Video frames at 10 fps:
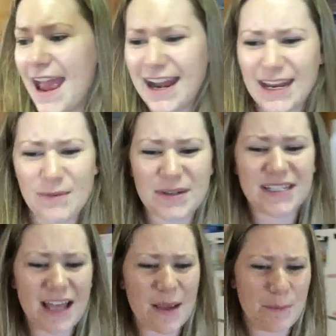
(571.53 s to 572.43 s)
And he
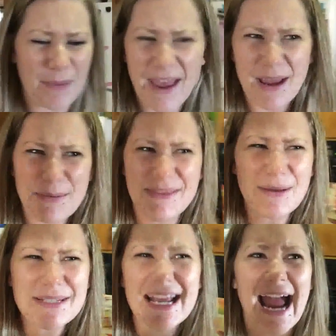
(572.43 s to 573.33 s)
was like, Babe,
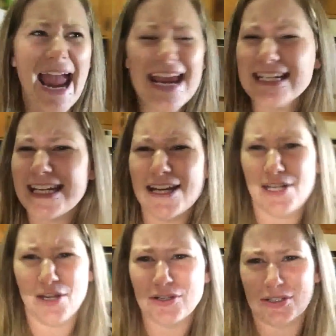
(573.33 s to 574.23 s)
that was like
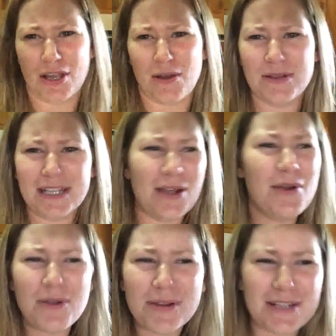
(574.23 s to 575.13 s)
18 years ago. He's
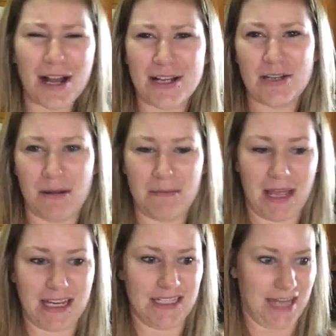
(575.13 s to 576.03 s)
like, Who are you talking to? I'm
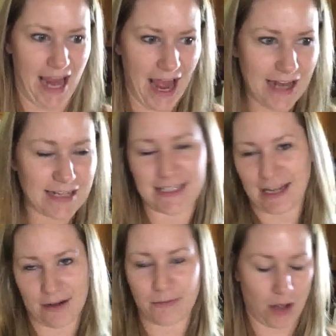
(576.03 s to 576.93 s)
like, Dad, because
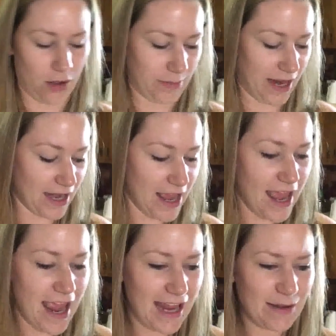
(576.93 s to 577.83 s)
I call him Dad.
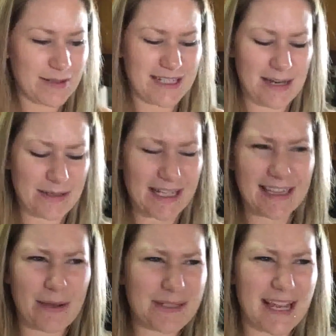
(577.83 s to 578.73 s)
Anyways, and he was like,
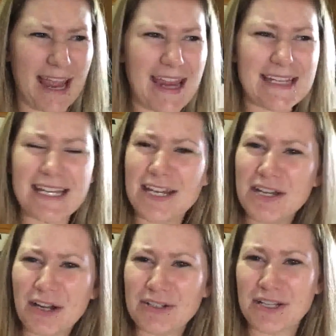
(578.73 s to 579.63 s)
That was like 18
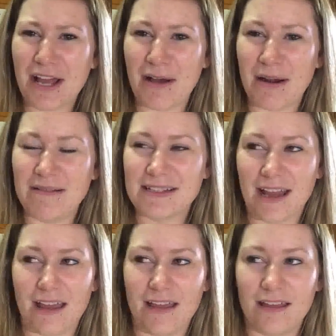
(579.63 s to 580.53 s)
years ago. And I was
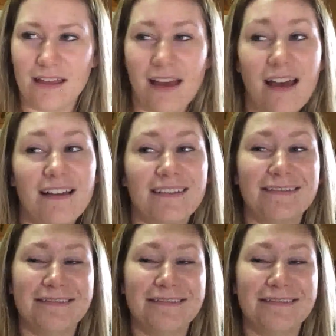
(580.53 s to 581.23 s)
like, oh.